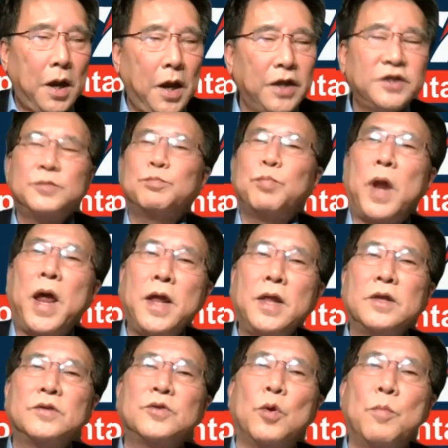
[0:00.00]
explain
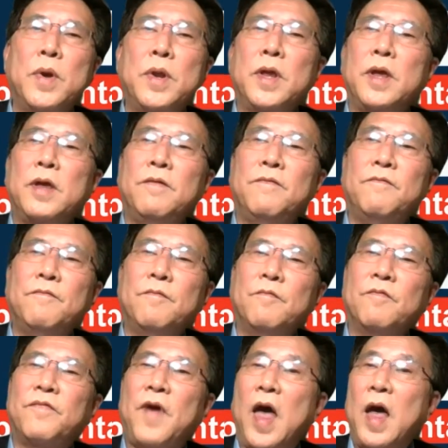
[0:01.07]
to so many
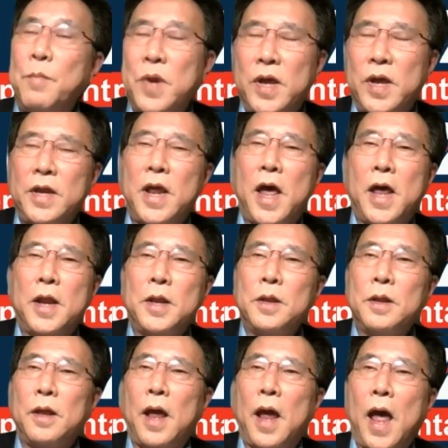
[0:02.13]
family that
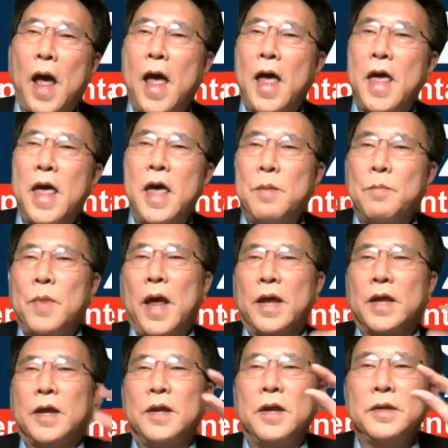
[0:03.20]
I am
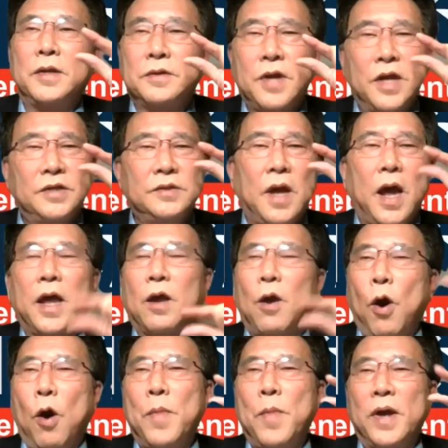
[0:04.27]
like a, the trans. I
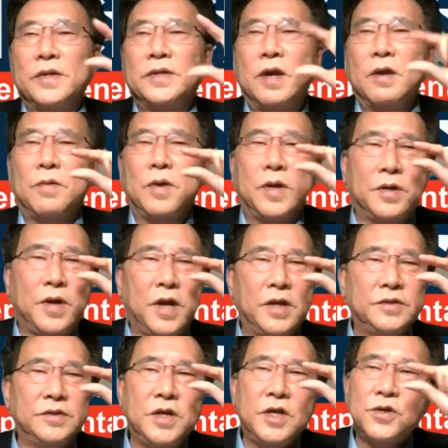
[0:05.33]
call myself a
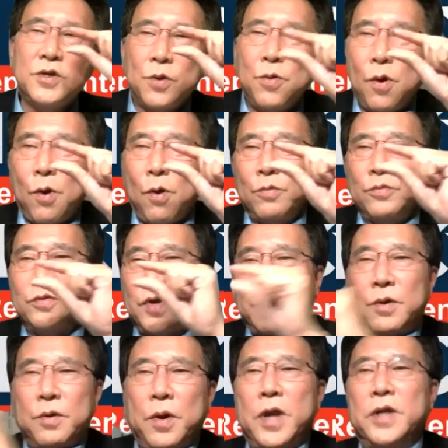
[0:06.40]
transitional
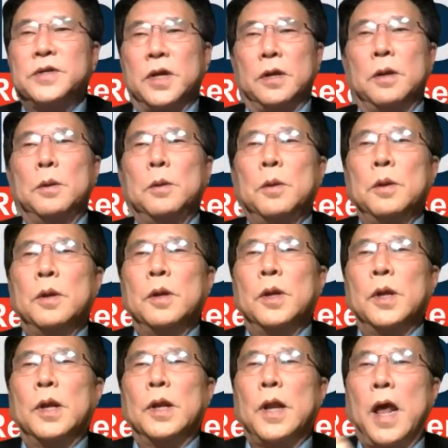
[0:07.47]
generation.
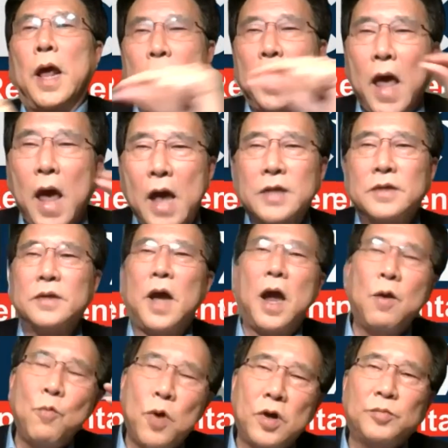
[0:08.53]
That yes,
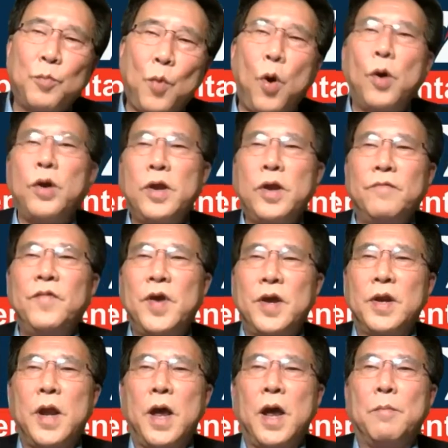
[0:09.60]
I was born in
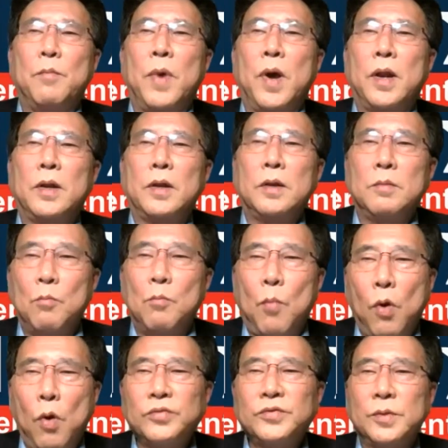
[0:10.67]
Vietnam, but
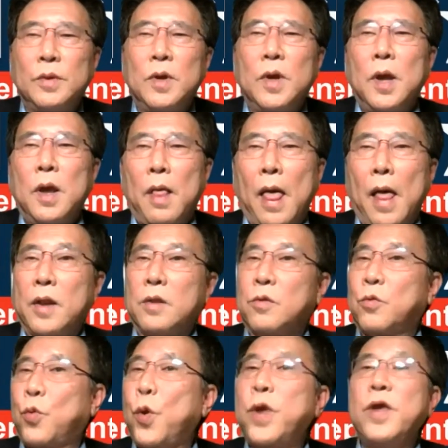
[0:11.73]
most of,
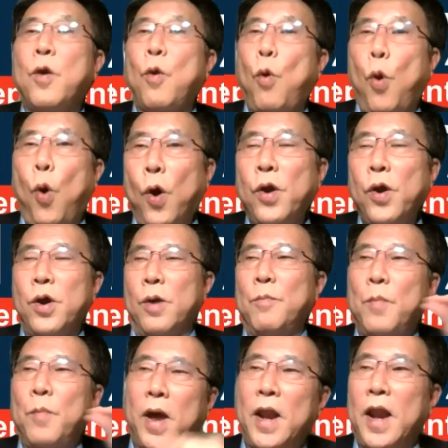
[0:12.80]
three quarter of
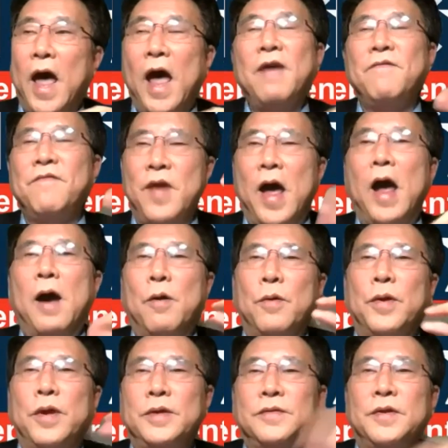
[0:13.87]
my life
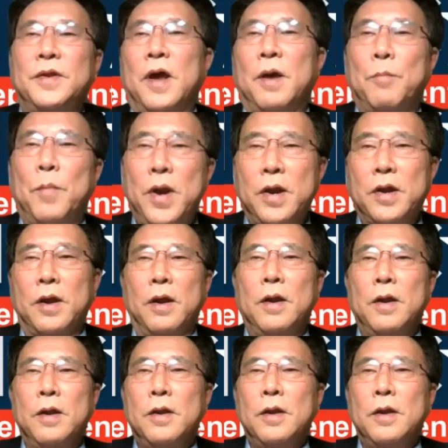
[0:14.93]
now is in America.